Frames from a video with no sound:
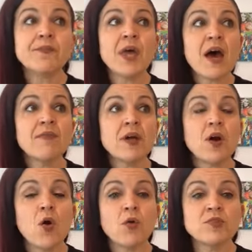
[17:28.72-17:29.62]
having
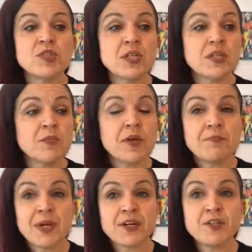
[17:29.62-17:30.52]
our home just a little
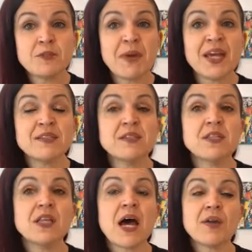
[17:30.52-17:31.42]
bit bigger space has
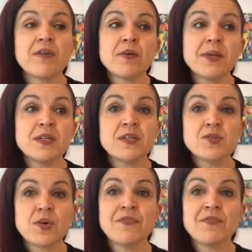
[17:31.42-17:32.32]
allowed everybody to
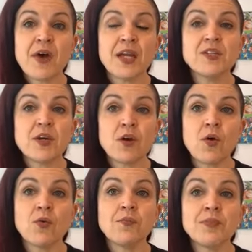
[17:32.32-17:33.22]
sort of find their
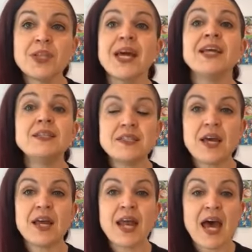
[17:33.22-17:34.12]
own
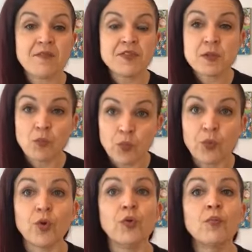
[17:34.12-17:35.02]
place and have some
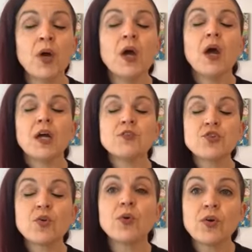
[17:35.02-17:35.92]
room. And
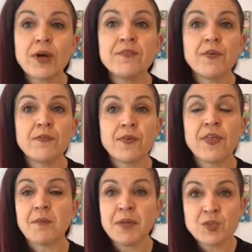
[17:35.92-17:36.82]
so we're grateful for
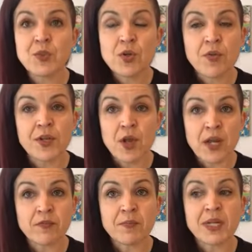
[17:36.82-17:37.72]
that because we know that
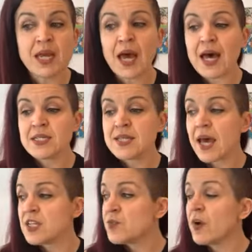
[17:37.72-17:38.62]
not everybody has
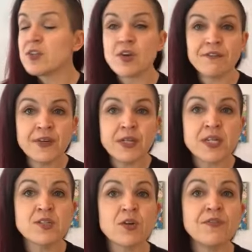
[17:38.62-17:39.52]
that. As far as our
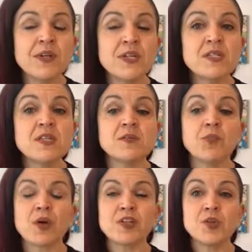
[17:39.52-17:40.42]
fitness is
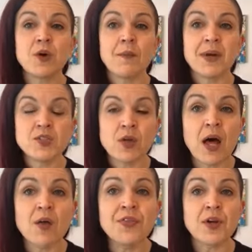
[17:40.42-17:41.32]
important to our mental
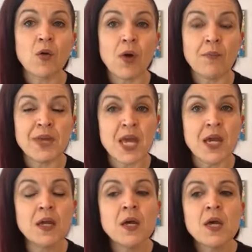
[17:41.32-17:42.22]
health and our
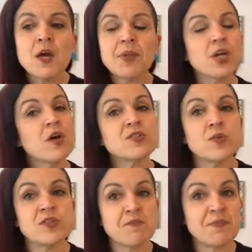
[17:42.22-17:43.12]
well-being, but it also
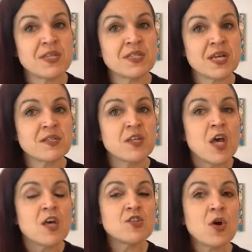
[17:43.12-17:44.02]
is a business.
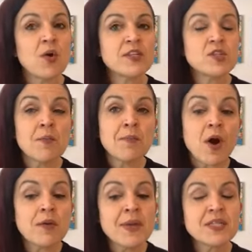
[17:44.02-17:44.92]
So it's
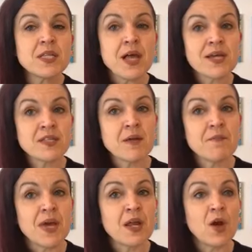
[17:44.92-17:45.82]
compartmentalizing a
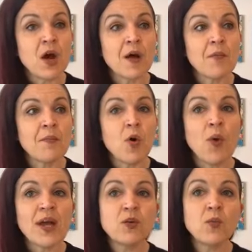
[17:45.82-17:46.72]
bit
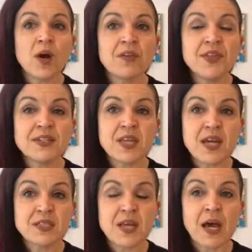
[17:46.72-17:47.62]
when and where things
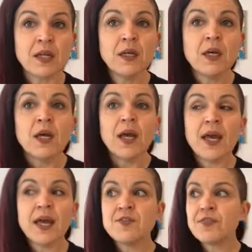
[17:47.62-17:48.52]
get done.
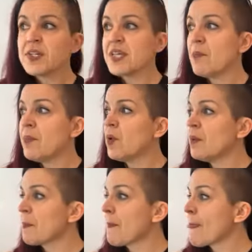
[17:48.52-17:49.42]
And for
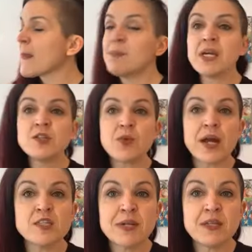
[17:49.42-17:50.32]
example, because
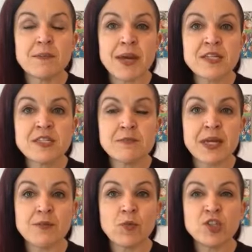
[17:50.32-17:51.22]
Ryan's been in the
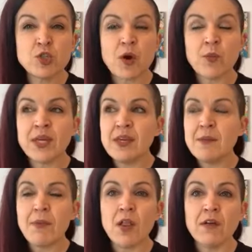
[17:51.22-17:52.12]
basement, which is where we
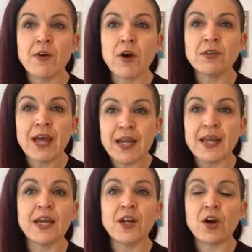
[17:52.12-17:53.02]
keep all of our
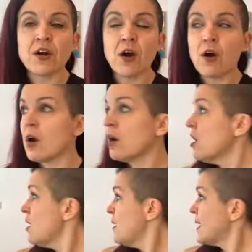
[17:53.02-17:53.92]
lighting and
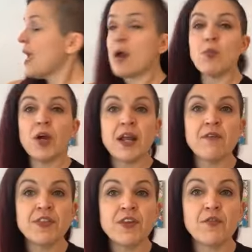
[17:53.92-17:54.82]
our camera and
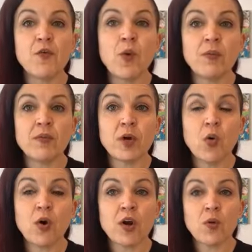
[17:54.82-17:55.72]
everything for when we
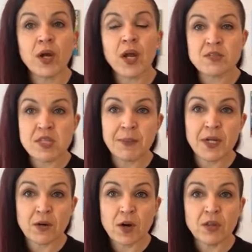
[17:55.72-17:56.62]
record our workouts up
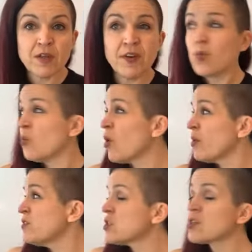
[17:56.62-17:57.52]
here in our living room, where
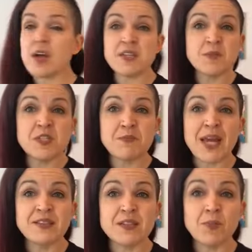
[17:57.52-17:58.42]
we've just got some
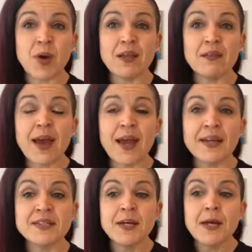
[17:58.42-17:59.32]
space and bright
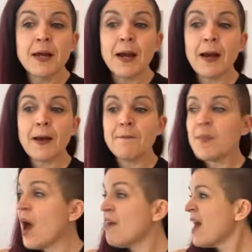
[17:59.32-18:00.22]
light.
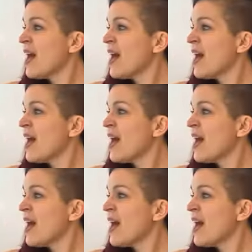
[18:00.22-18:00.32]
I've